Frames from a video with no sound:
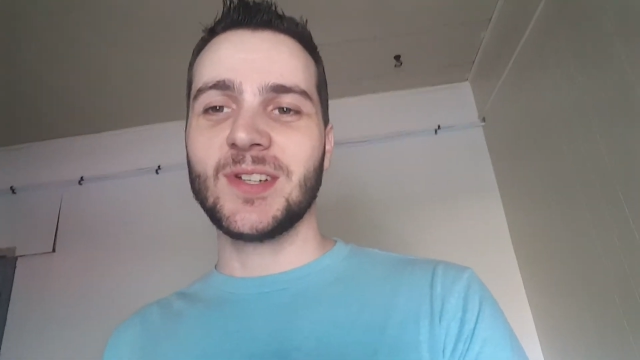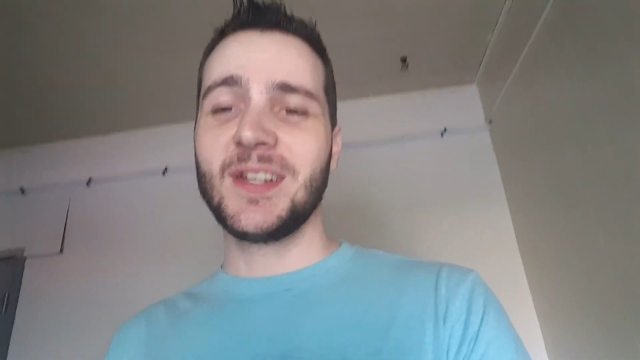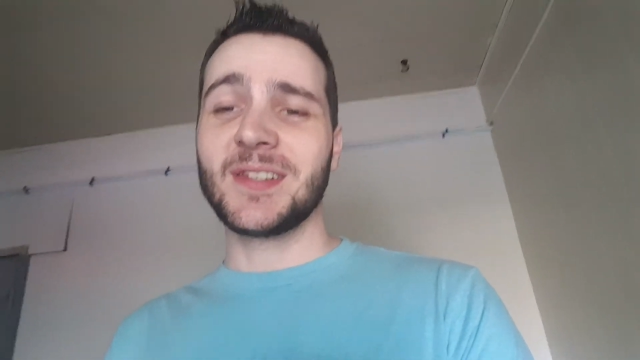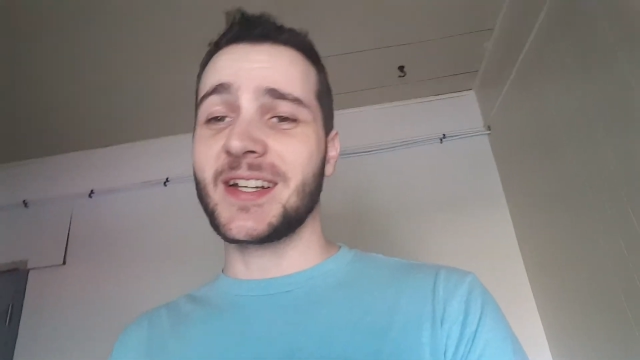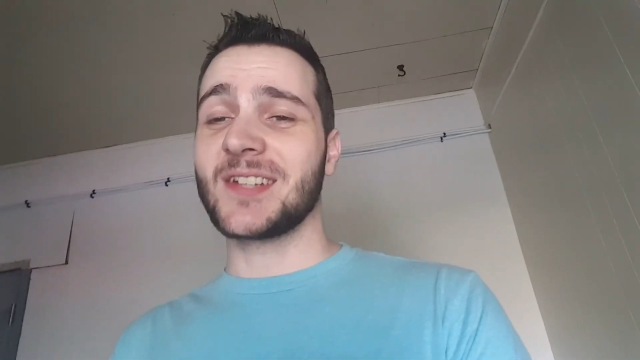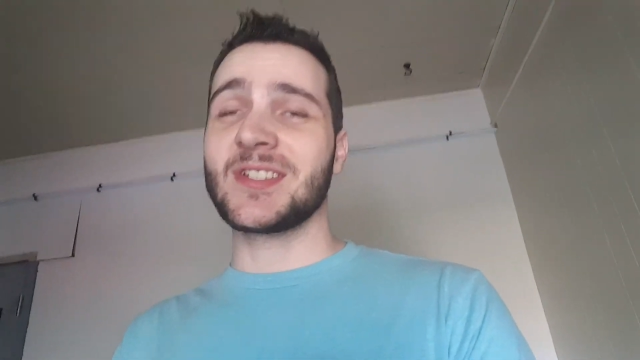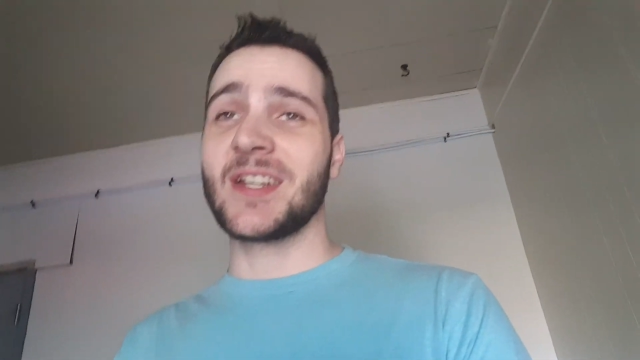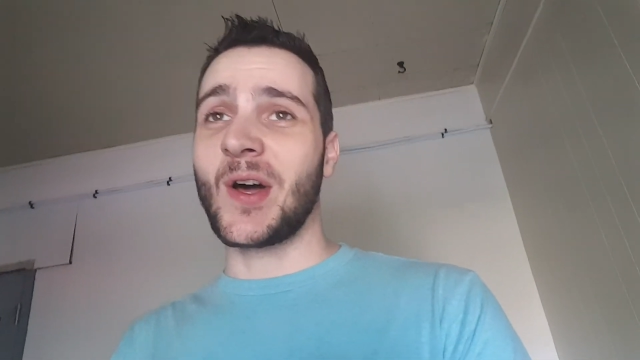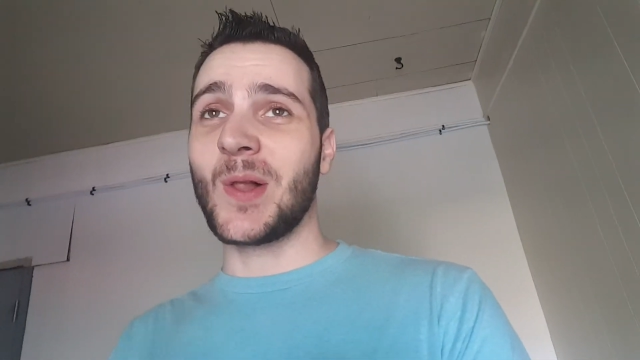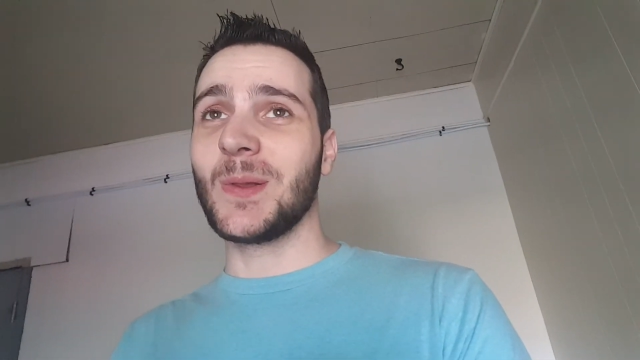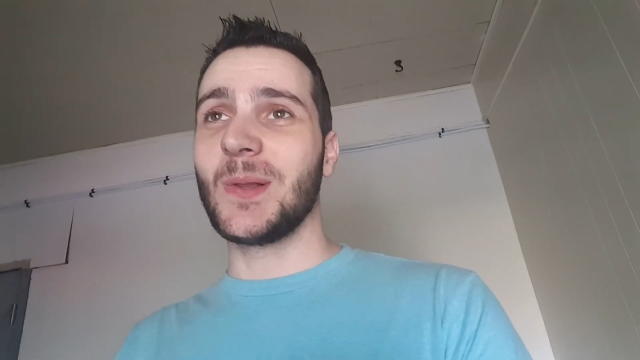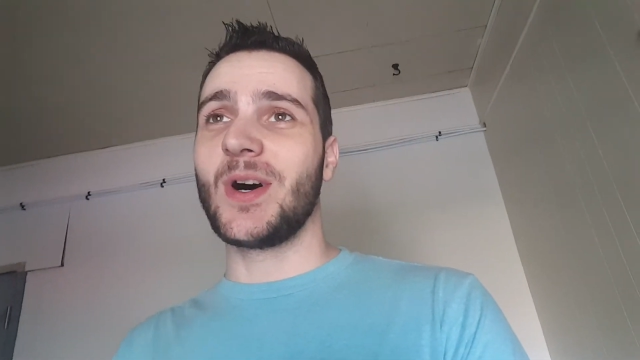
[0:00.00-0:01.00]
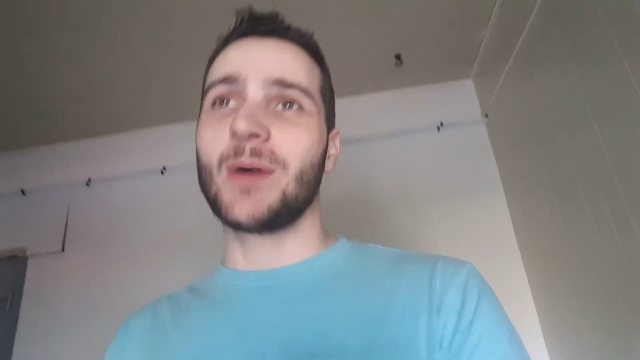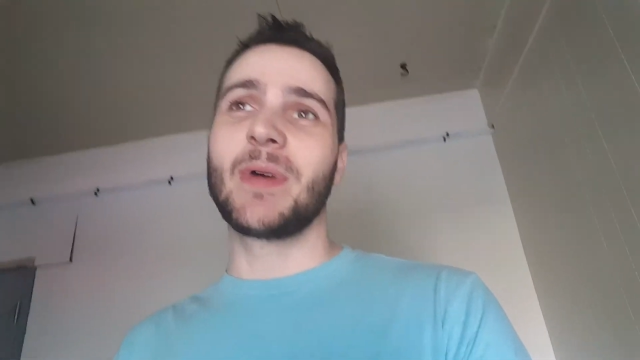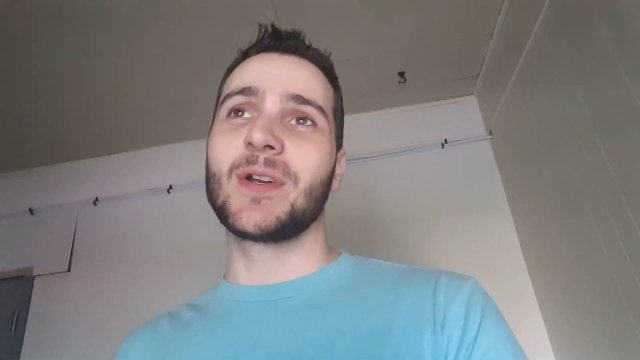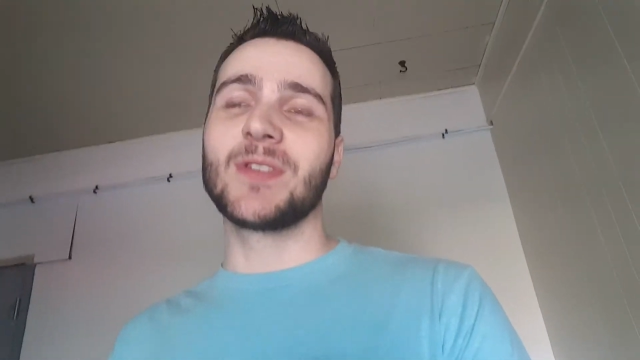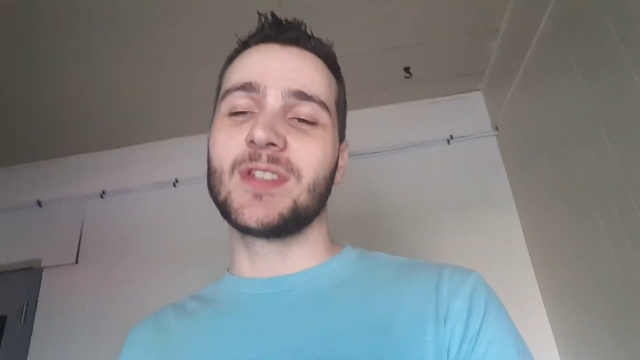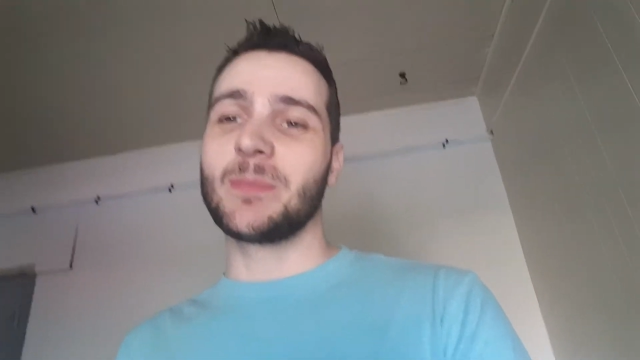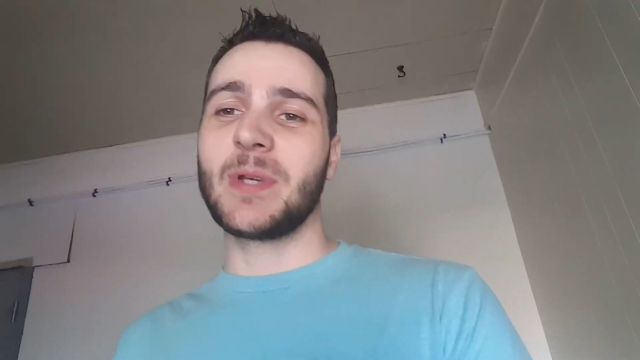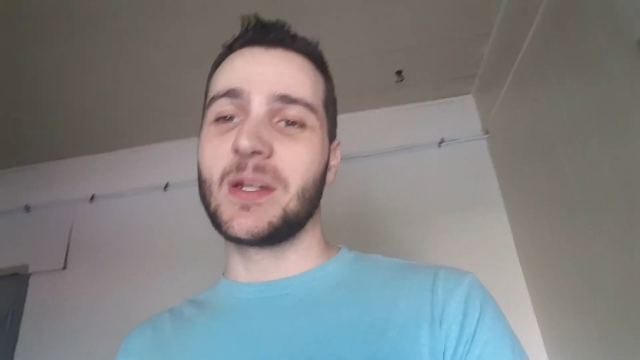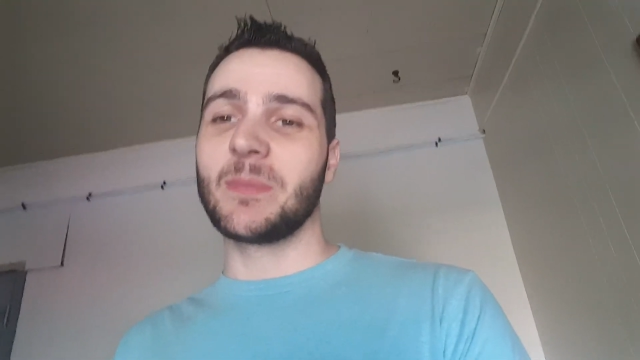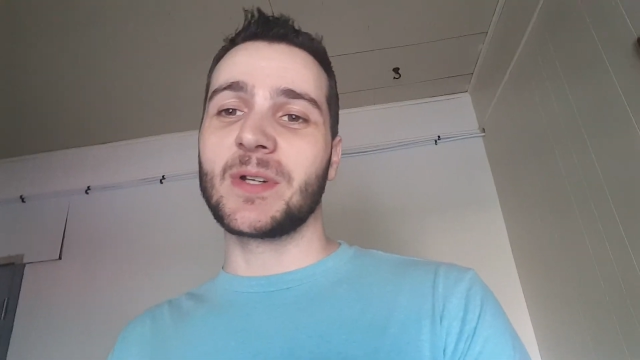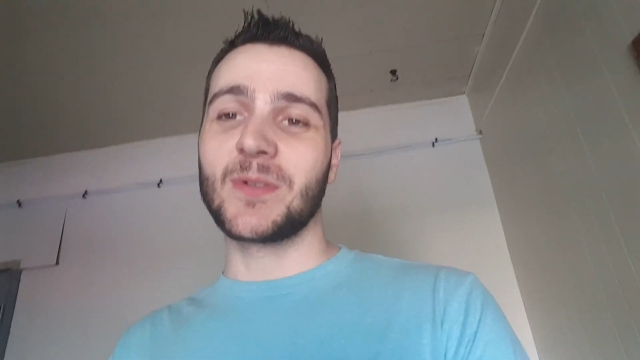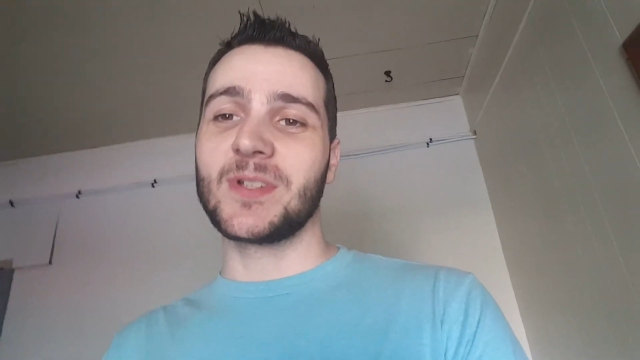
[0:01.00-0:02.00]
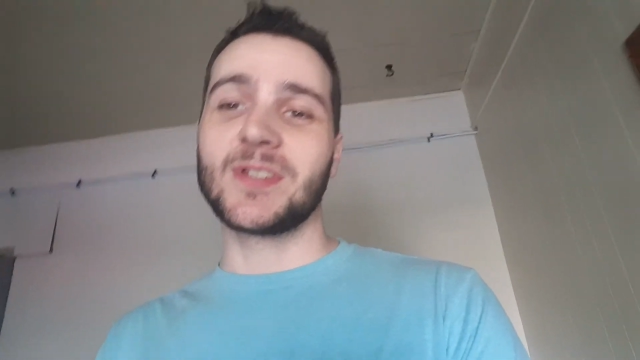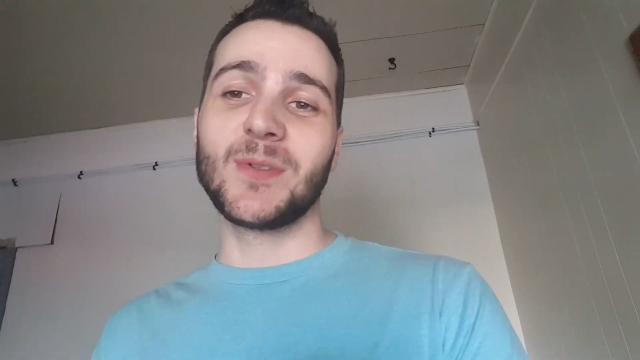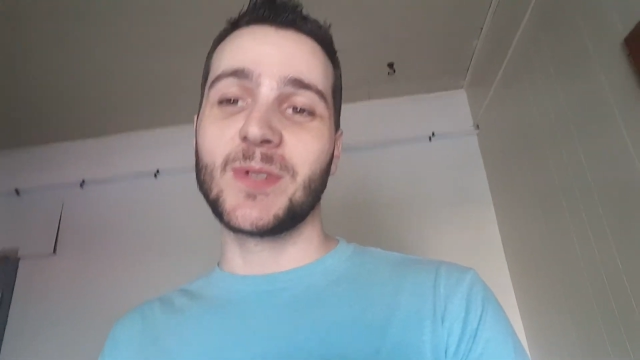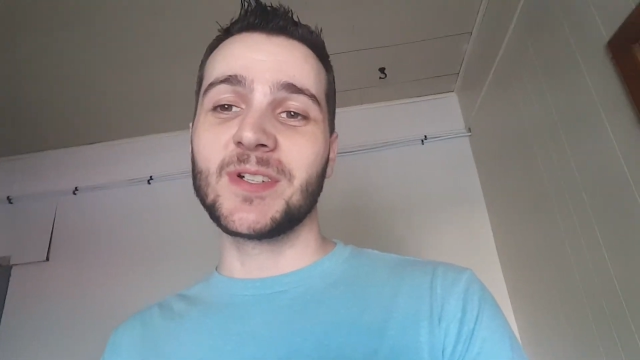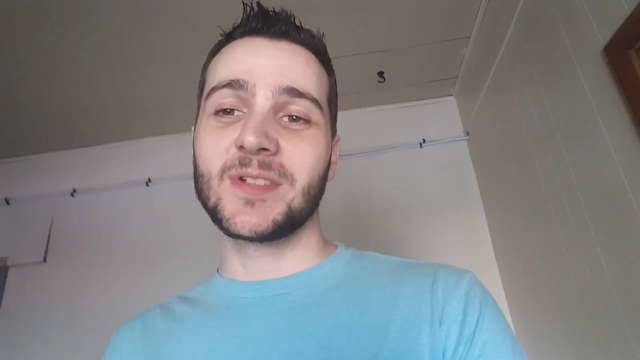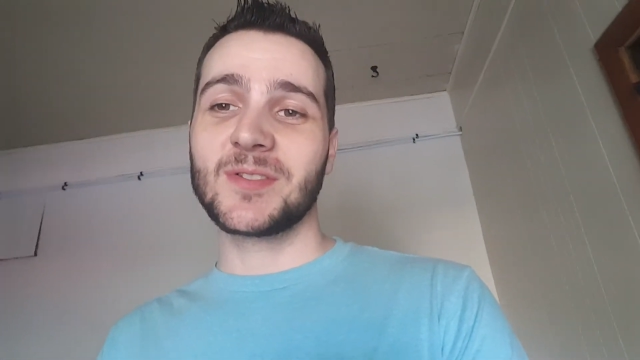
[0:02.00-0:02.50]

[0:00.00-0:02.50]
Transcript: Like I said, a lot better than the peanut butter and tuna.